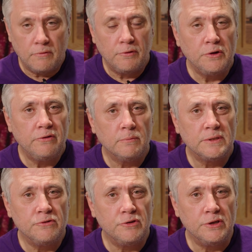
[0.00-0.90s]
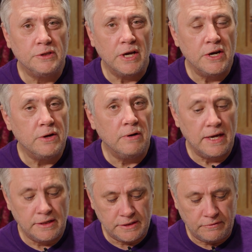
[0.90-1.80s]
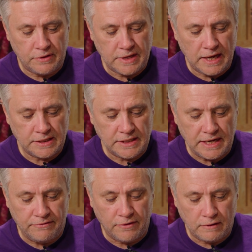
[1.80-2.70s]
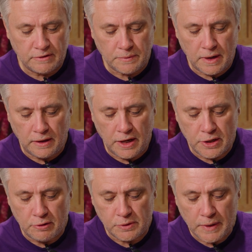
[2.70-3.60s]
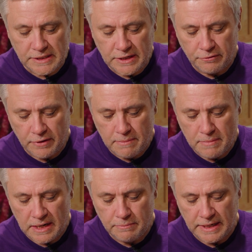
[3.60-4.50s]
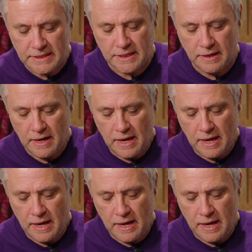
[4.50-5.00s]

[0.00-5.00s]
Fujifilm has introduced a new lens for the XE5 as well, a new 23mm